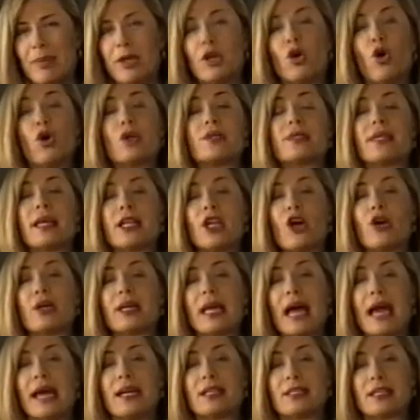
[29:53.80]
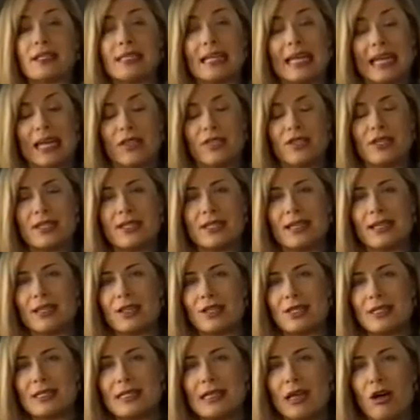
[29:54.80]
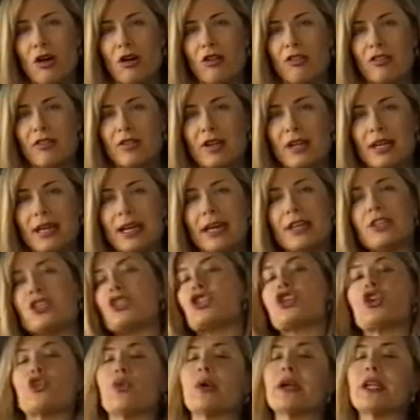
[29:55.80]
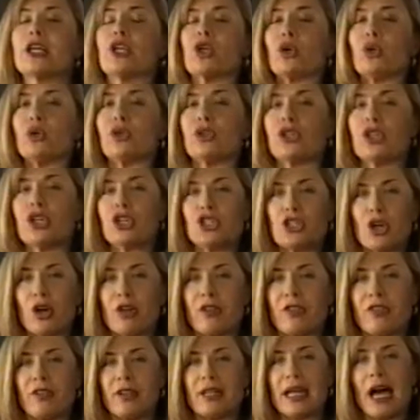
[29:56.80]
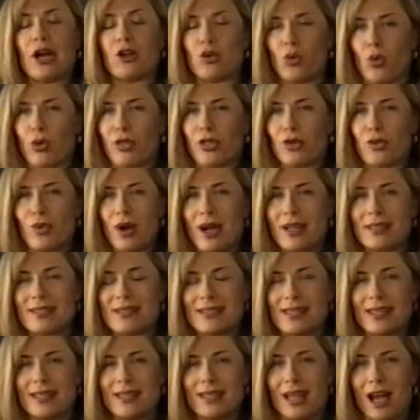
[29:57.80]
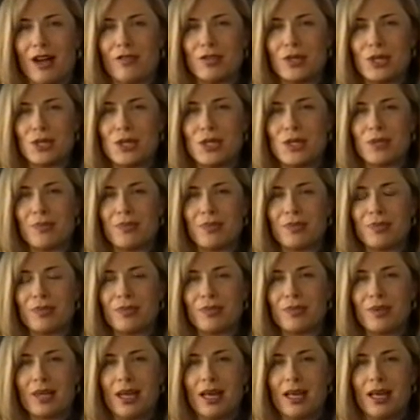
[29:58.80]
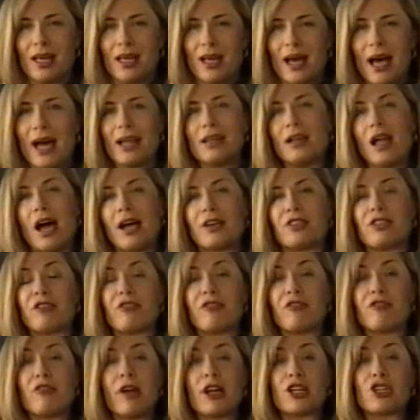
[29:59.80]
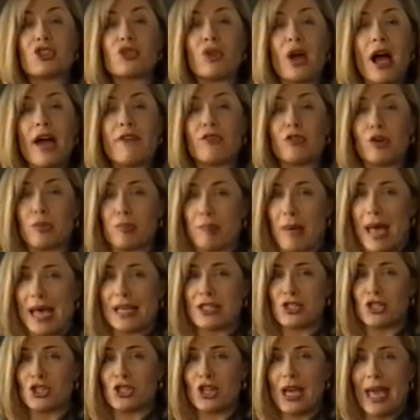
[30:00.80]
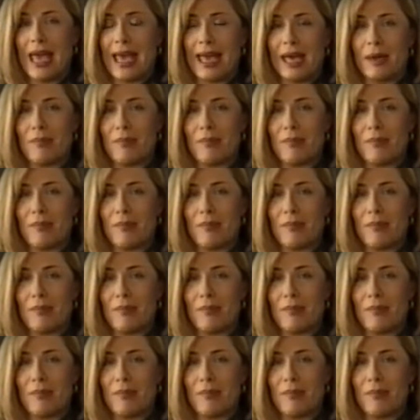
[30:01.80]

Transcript: Because they're located in the seat itself, it's critical you don't fit unauthorised seat covers. Unlike the front driver and passenger